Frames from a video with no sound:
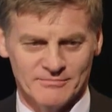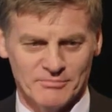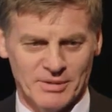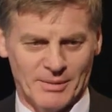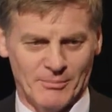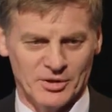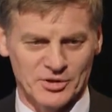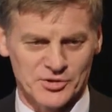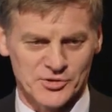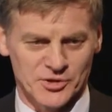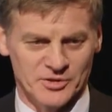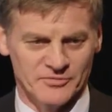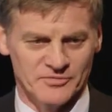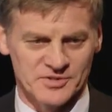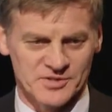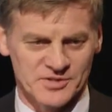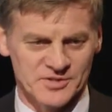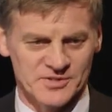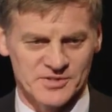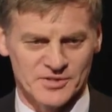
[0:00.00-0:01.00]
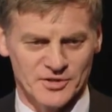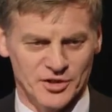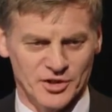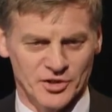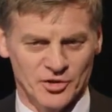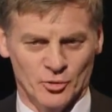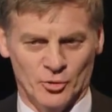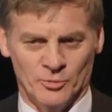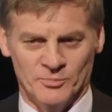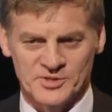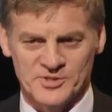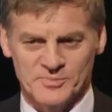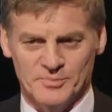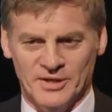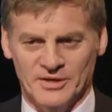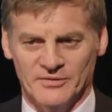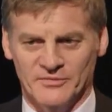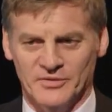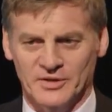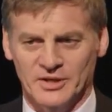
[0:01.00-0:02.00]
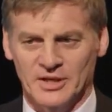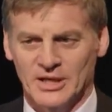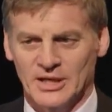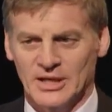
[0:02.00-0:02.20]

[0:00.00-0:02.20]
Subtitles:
public services and the enormous benefit